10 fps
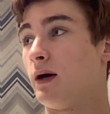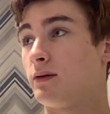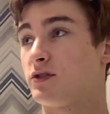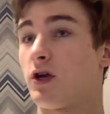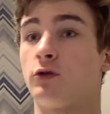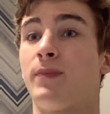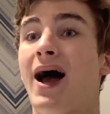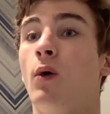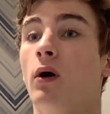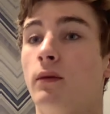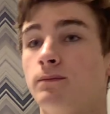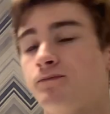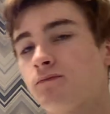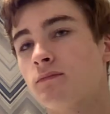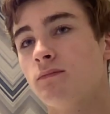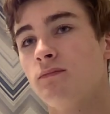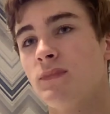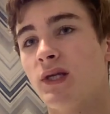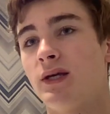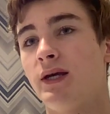such power
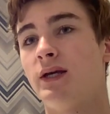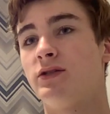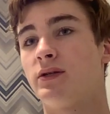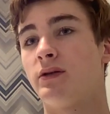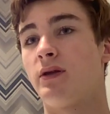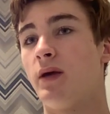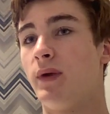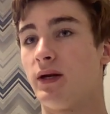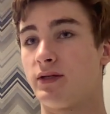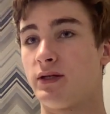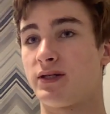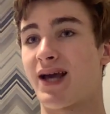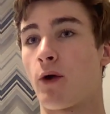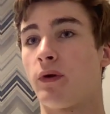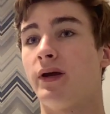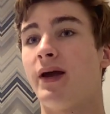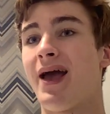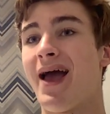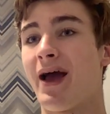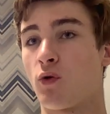is the ability to carry
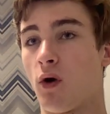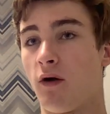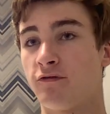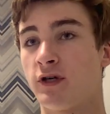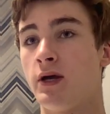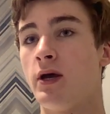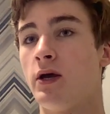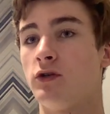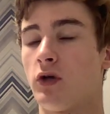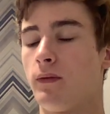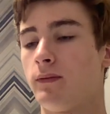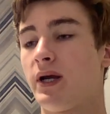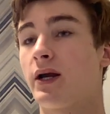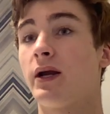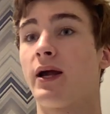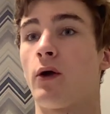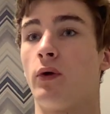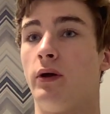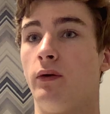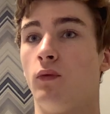aircraft. So it can
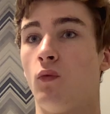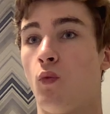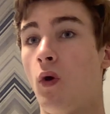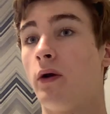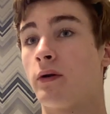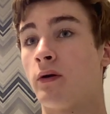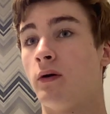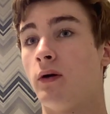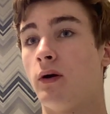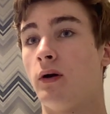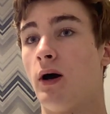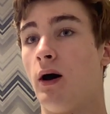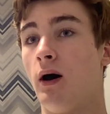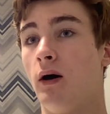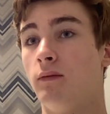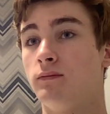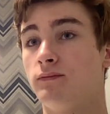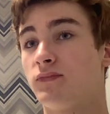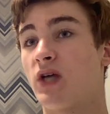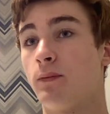carry 1
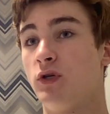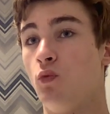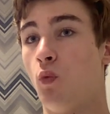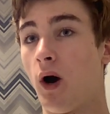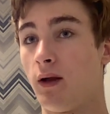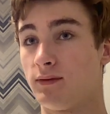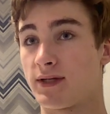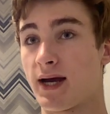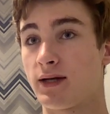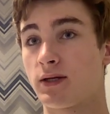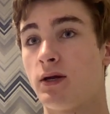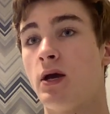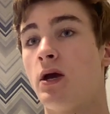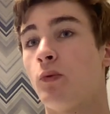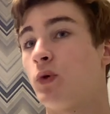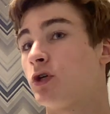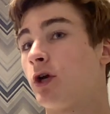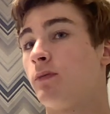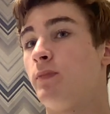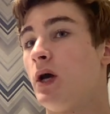Type 2 Wildcat, which can
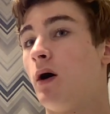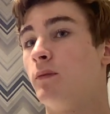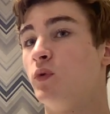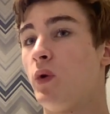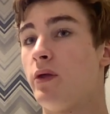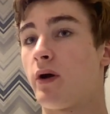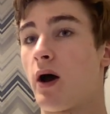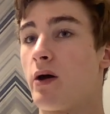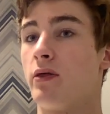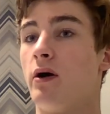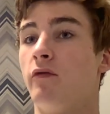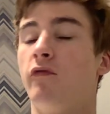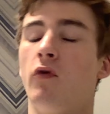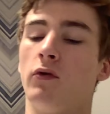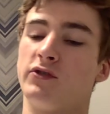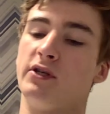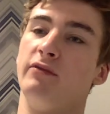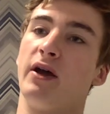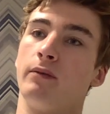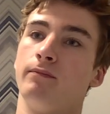be armed with either 4 Sea
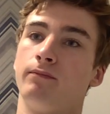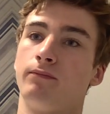Venom